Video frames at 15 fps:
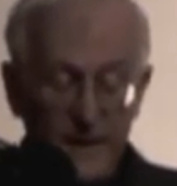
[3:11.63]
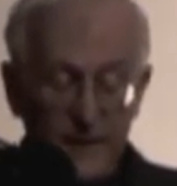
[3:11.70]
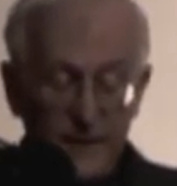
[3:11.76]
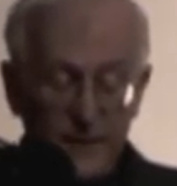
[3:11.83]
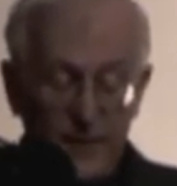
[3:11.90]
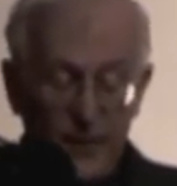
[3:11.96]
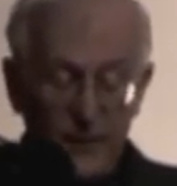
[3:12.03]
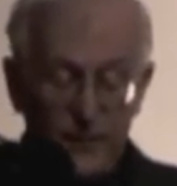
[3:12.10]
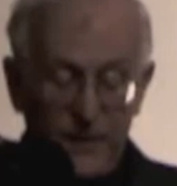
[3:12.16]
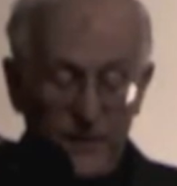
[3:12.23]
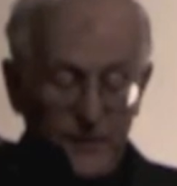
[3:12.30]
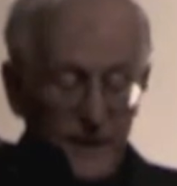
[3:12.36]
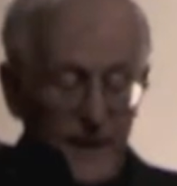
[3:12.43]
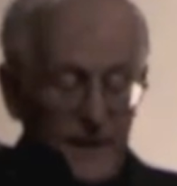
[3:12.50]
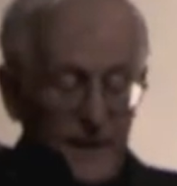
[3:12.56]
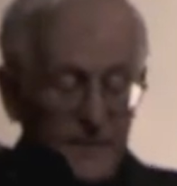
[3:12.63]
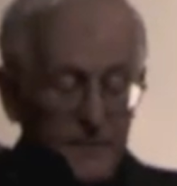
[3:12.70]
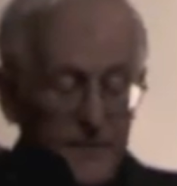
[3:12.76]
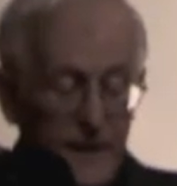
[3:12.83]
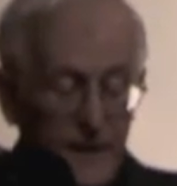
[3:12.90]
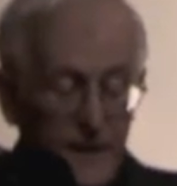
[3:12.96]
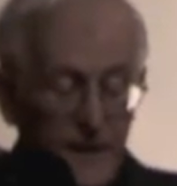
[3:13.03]
Suppose we say
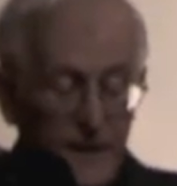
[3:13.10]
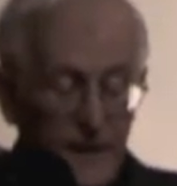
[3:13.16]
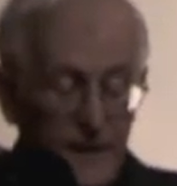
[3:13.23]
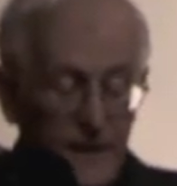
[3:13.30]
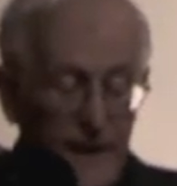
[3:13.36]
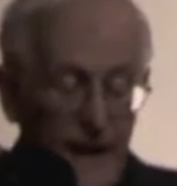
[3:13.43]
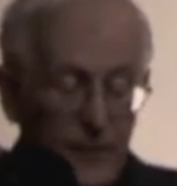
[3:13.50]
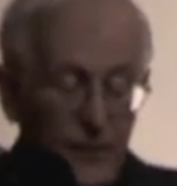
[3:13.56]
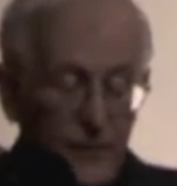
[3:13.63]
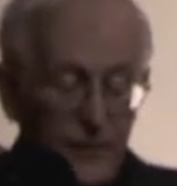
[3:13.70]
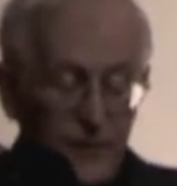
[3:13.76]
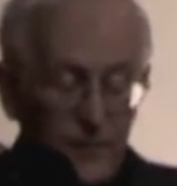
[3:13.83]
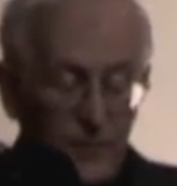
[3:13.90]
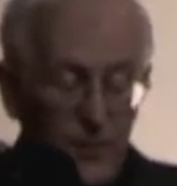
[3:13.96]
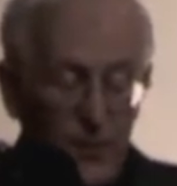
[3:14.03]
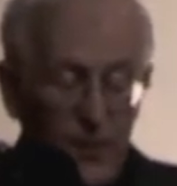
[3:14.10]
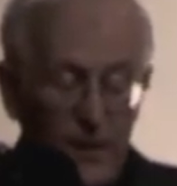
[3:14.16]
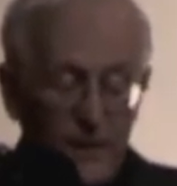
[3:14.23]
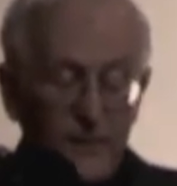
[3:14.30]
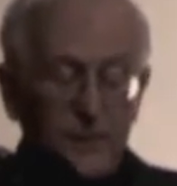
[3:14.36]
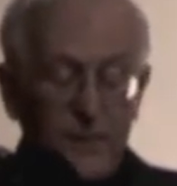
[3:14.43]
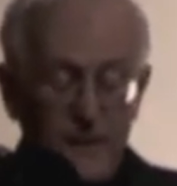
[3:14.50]
that that which is
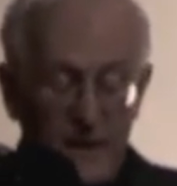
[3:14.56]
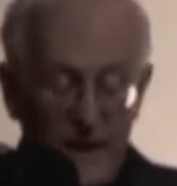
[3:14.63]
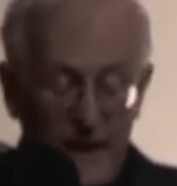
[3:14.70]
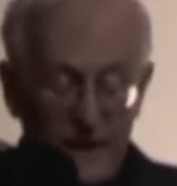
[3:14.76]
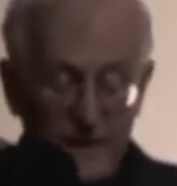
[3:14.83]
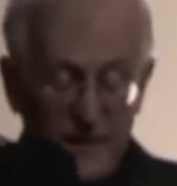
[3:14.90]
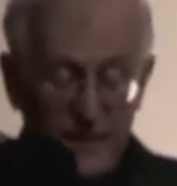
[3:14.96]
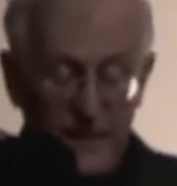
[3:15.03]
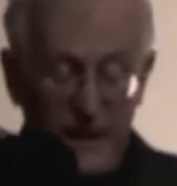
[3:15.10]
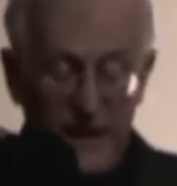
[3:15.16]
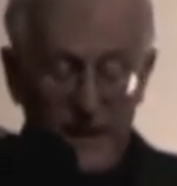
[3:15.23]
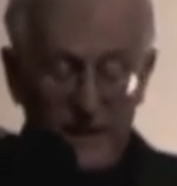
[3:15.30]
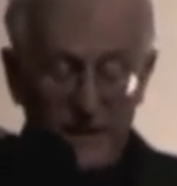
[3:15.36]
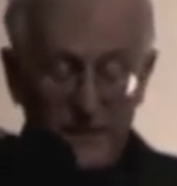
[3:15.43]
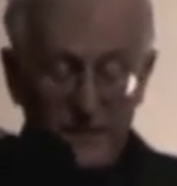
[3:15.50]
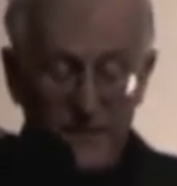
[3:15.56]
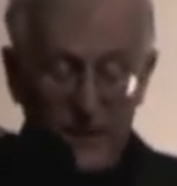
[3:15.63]
moral is what God commands.